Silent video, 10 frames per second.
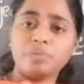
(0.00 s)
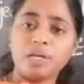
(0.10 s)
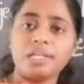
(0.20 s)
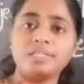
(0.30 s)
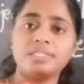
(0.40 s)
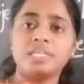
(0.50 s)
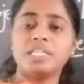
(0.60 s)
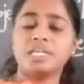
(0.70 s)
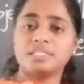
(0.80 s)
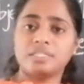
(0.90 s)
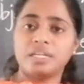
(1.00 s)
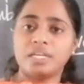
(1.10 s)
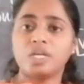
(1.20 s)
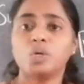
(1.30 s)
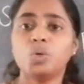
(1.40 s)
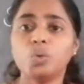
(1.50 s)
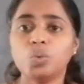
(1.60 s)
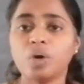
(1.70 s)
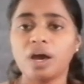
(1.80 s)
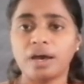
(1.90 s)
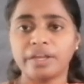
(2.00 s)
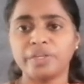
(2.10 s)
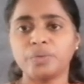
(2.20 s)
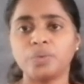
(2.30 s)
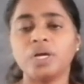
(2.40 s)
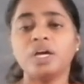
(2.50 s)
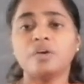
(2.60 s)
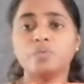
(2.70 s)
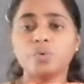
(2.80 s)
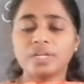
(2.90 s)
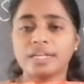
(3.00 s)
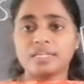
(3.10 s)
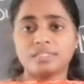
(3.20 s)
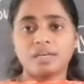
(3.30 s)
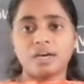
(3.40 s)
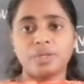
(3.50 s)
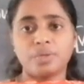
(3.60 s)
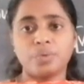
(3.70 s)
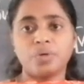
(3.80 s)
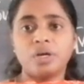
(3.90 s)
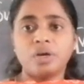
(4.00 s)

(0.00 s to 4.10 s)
What is Geeta studying? Who are you? What class are you?